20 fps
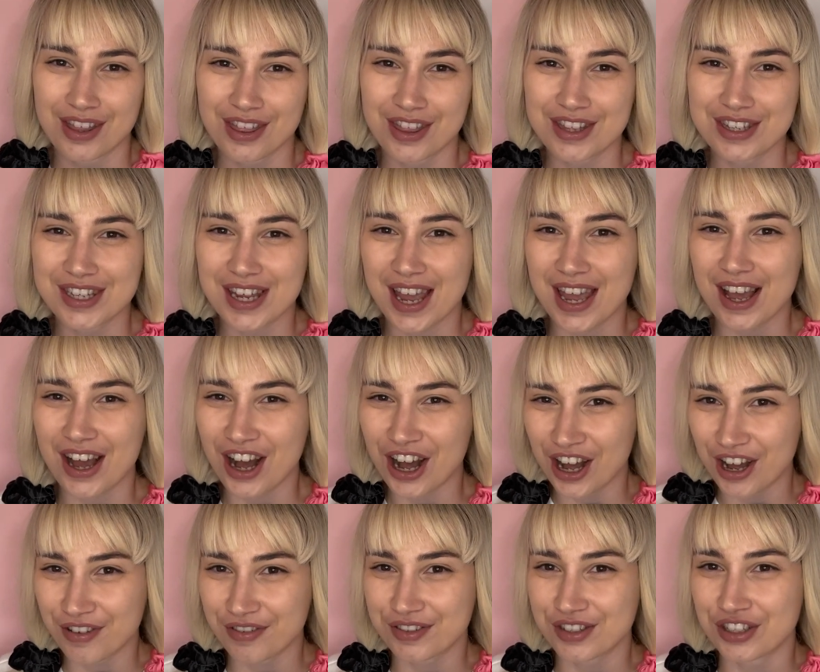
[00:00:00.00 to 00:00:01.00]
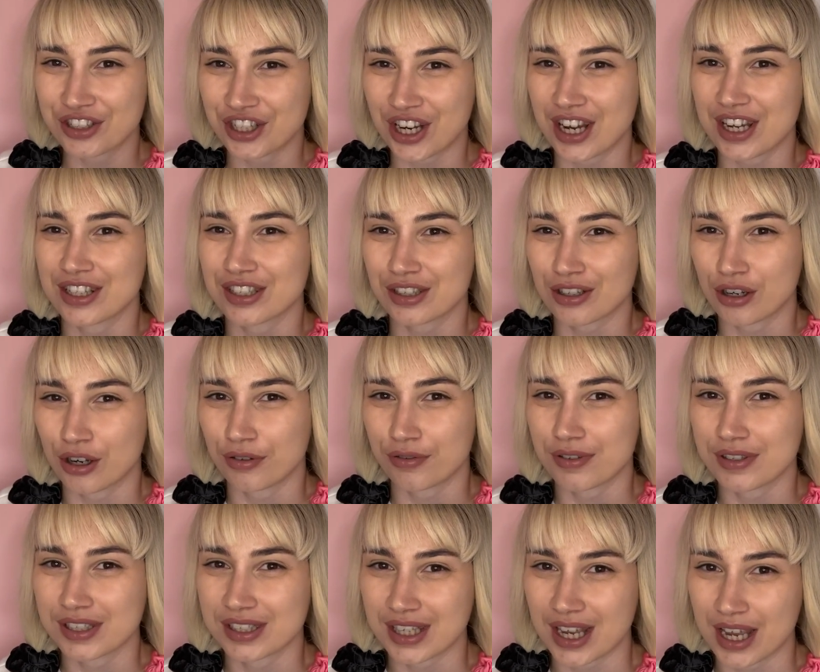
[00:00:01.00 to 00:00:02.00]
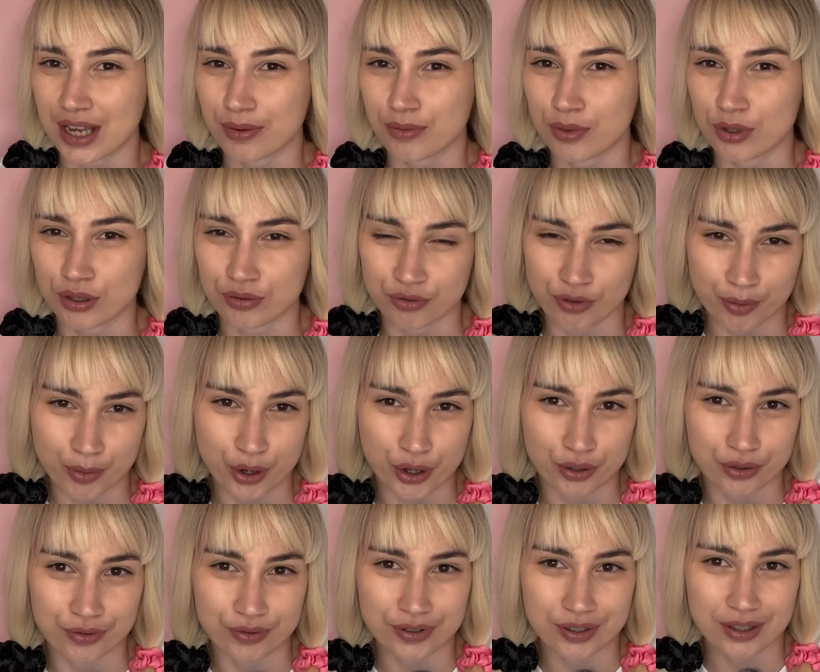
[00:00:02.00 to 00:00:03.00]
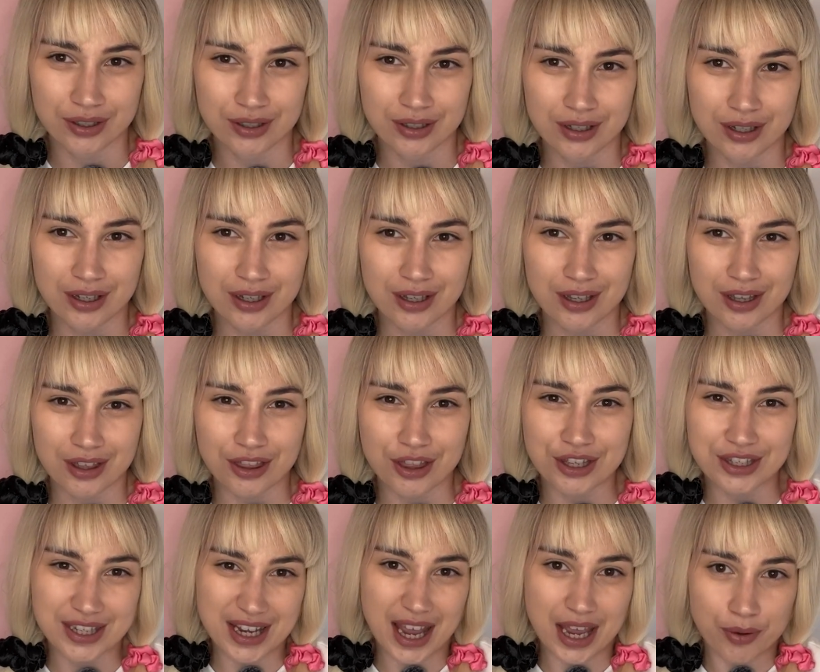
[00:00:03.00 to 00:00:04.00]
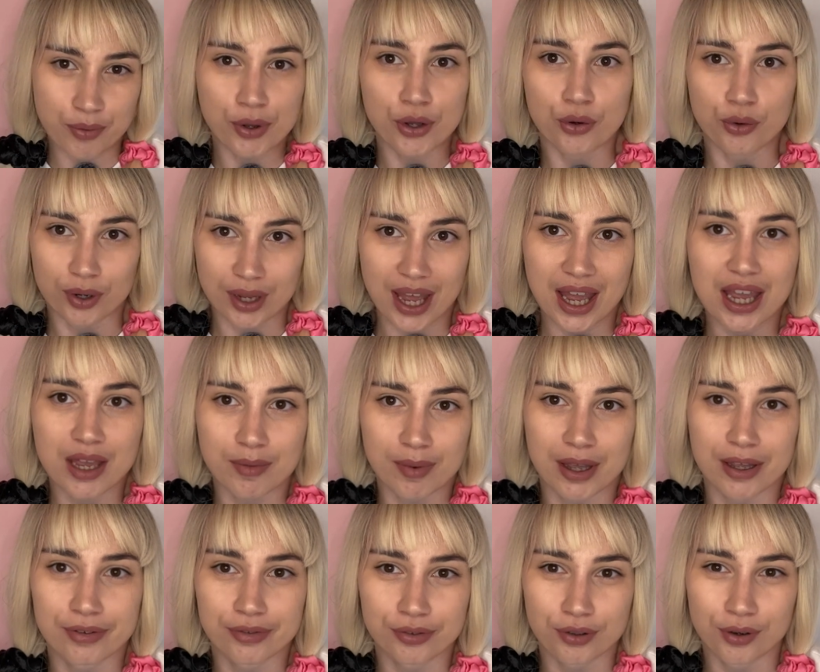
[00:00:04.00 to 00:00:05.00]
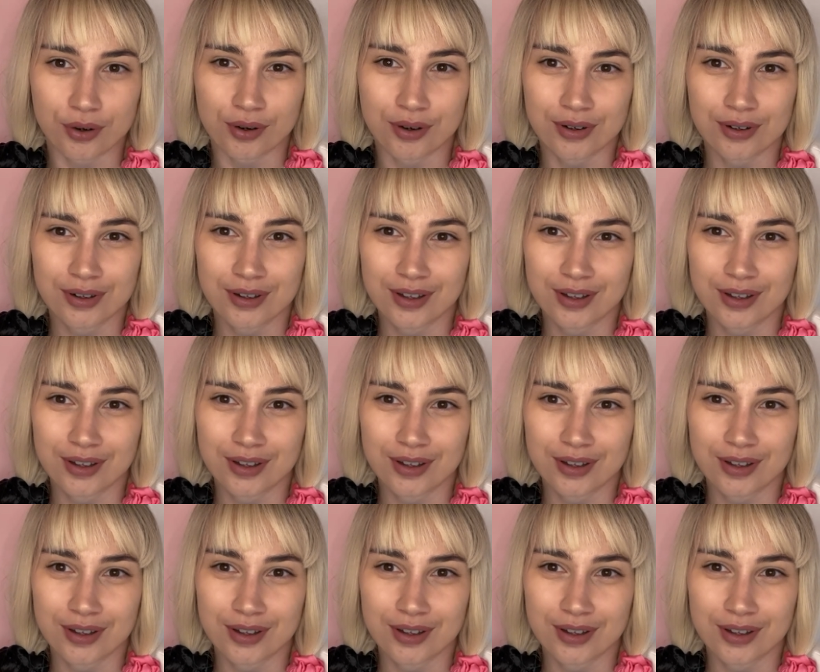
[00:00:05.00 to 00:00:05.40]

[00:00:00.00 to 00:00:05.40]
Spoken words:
the day after Jane's cloth of state was removed, the day we all came here for.